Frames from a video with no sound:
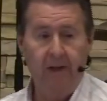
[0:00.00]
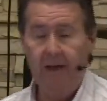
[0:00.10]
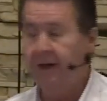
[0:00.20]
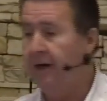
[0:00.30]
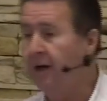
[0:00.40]

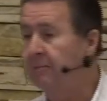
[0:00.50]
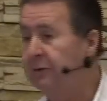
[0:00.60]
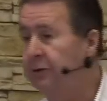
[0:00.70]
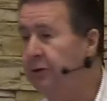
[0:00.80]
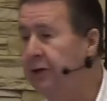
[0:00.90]
and comes
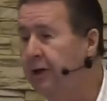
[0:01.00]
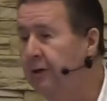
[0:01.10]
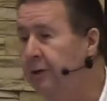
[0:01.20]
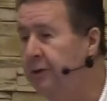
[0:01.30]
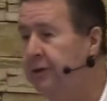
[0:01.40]
to the
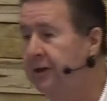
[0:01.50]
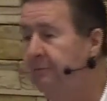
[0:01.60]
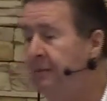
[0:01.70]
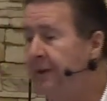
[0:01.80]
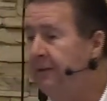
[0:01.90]
conclusion
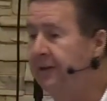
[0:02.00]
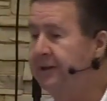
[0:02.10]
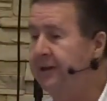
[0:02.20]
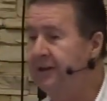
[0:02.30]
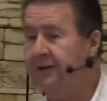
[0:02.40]
that
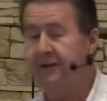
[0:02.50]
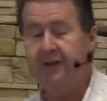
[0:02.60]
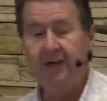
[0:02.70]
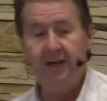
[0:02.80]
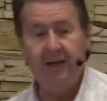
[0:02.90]
Jesus
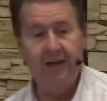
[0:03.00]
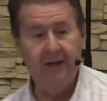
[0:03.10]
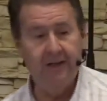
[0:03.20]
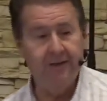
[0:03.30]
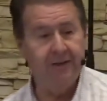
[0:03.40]

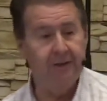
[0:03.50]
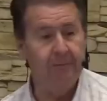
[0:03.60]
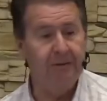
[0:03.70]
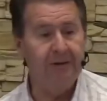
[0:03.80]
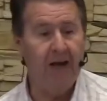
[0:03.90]
is the
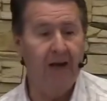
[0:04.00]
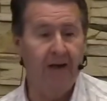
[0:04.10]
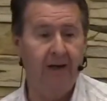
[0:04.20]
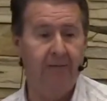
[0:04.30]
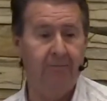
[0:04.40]
Messiah,